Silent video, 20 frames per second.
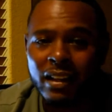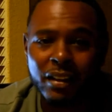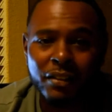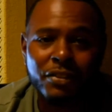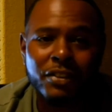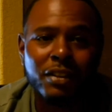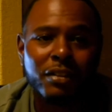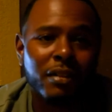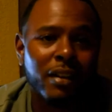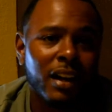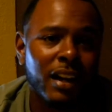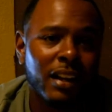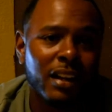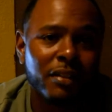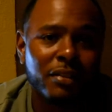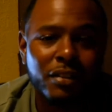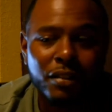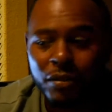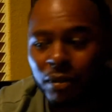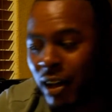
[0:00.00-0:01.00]
left and right,
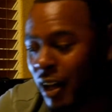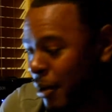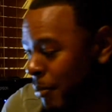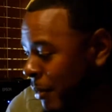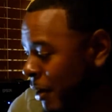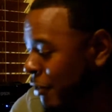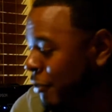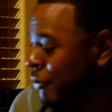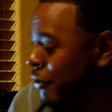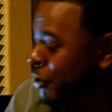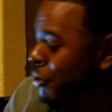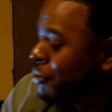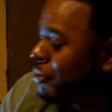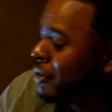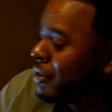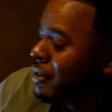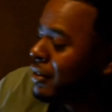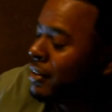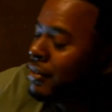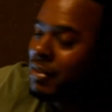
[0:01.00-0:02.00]
left and right. My
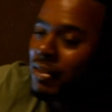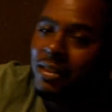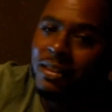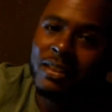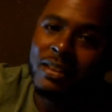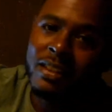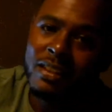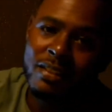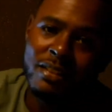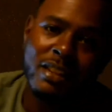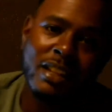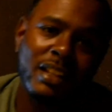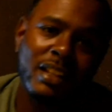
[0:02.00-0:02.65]
phone, this